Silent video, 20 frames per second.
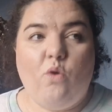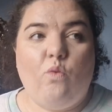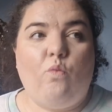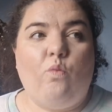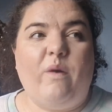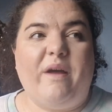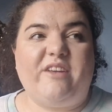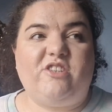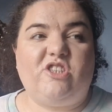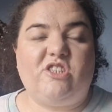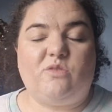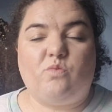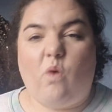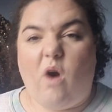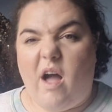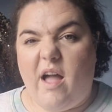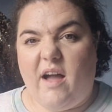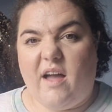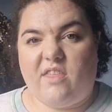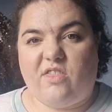which is
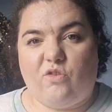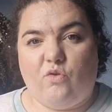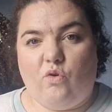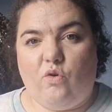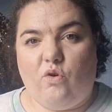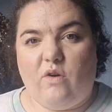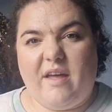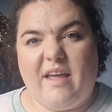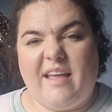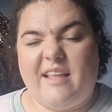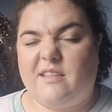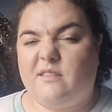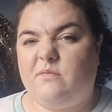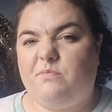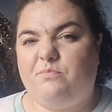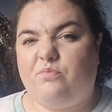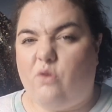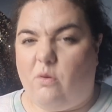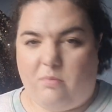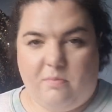why I thought it's
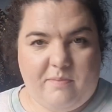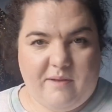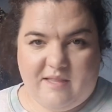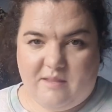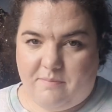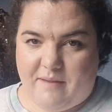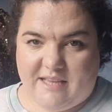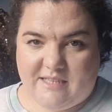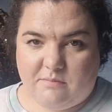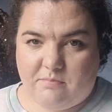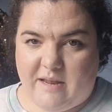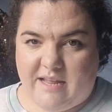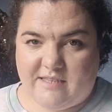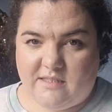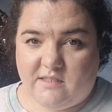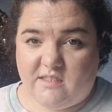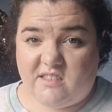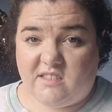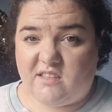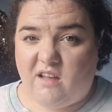probably the best
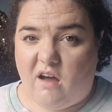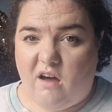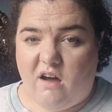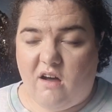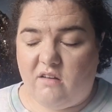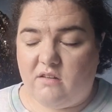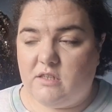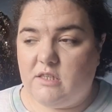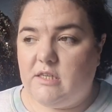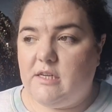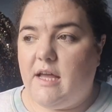place to start.